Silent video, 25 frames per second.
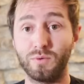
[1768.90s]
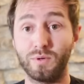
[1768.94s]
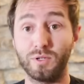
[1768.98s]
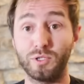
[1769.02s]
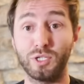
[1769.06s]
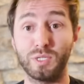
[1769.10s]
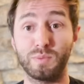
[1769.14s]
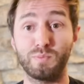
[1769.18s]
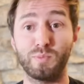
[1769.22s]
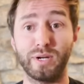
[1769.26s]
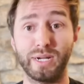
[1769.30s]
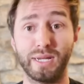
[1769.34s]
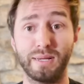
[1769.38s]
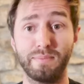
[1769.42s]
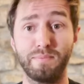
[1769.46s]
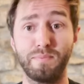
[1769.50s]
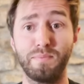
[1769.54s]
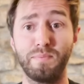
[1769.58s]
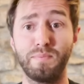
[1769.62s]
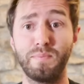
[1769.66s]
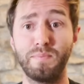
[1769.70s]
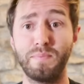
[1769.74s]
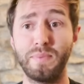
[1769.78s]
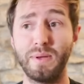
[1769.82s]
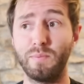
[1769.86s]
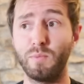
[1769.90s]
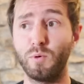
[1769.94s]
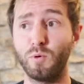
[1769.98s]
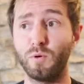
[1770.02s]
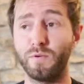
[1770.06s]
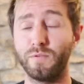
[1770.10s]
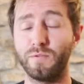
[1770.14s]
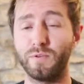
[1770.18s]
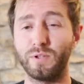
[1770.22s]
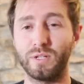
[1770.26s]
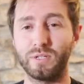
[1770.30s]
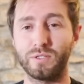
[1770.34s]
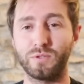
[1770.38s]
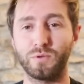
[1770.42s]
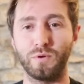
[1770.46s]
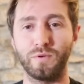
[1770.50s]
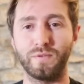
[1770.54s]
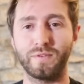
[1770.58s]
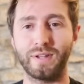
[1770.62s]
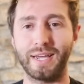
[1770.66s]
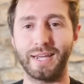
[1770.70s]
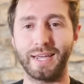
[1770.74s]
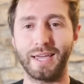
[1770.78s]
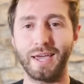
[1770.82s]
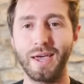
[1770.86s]
and just bring a bit more of a sort of
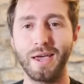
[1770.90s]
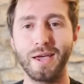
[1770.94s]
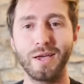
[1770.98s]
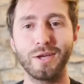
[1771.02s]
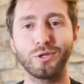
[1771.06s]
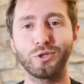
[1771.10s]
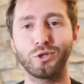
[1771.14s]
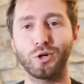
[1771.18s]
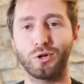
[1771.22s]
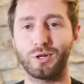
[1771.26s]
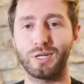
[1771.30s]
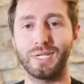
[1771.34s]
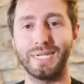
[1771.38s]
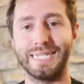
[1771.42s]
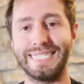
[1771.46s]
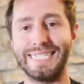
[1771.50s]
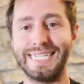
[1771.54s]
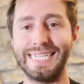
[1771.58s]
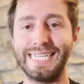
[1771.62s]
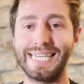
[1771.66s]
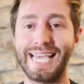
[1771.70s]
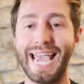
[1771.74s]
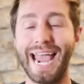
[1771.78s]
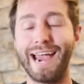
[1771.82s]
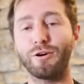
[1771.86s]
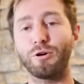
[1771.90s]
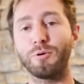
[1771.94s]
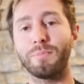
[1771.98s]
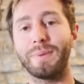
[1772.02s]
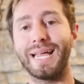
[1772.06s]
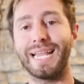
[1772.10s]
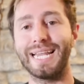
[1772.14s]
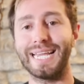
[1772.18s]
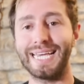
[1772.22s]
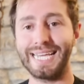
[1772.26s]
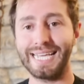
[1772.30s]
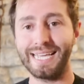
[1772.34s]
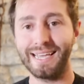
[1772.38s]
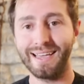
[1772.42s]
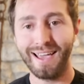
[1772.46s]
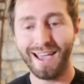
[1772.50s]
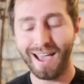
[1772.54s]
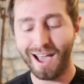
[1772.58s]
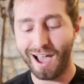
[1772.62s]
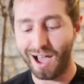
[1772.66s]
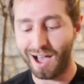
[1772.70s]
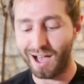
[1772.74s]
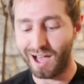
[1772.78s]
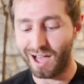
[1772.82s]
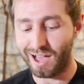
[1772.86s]
like chocolatey, caramelly
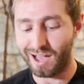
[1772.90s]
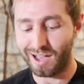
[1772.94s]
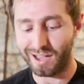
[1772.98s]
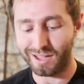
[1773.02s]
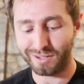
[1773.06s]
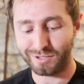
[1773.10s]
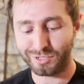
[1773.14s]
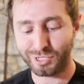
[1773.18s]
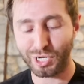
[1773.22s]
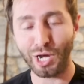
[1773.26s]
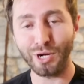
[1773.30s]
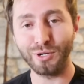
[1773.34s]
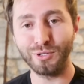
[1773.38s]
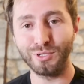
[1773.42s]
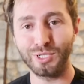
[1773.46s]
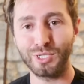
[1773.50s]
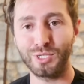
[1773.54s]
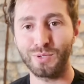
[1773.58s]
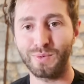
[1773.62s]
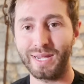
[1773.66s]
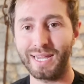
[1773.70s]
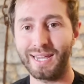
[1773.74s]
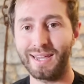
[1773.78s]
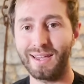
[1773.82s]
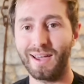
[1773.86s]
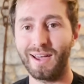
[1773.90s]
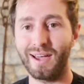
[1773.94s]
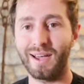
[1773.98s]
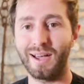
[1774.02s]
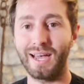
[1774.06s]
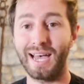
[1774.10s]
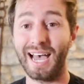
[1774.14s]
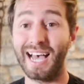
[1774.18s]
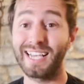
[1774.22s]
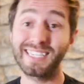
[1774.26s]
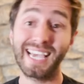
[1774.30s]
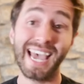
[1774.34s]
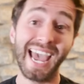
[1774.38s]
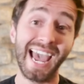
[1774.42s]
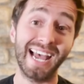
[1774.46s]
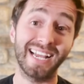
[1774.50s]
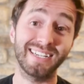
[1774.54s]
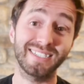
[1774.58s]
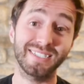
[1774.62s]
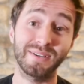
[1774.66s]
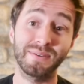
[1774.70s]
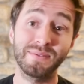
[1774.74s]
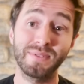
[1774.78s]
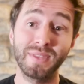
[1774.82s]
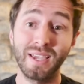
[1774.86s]
tone to it as a
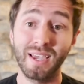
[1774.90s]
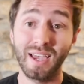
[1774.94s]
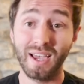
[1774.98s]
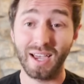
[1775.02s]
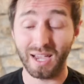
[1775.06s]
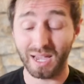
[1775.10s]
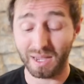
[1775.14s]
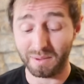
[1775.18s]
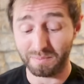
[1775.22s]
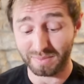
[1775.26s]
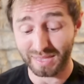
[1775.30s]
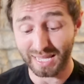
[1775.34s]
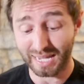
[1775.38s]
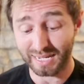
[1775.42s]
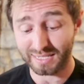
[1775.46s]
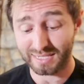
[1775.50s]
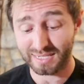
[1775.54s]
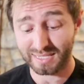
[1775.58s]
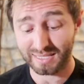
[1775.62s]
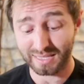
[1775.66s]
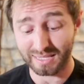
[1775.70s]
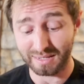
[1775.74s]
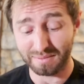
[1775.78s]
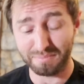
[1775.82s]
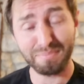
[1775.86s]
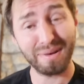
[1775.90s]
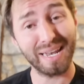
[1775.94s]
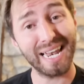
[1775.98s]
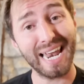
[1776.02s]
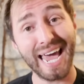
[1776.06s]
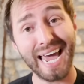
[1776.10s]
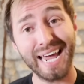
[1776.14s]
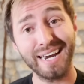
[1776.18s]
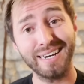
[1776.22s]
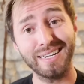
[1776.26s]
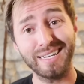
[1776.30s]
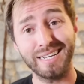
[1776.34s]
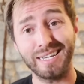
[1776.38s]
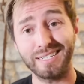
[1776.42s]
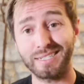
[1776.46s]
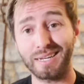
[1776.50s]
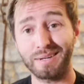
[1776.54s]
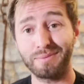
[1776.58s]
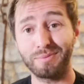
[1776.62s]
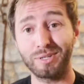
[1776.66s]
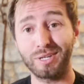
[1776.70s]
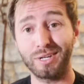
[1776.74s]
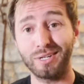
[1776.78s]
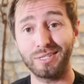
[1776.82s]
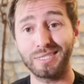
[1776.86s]
hat. That's the plan. Is
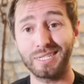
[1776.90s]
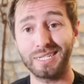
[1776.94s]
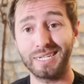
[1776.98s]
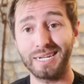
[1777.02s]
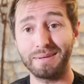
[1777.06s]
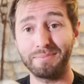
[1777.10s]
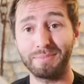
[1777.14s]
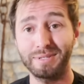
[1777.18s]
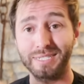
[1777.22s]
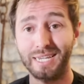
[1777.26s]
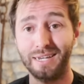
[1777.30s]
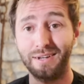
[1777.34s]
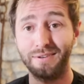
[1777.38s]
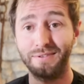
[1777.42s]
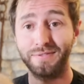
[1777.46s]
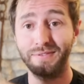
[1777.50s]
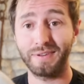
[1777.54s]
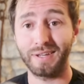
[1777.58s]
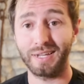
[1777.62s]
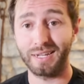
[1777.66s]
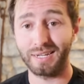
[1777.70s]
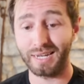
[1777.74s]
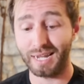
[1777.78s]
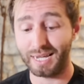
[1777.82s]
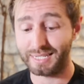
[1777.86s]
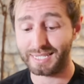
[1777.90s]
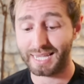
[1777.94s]
I'm going to knit myself a nice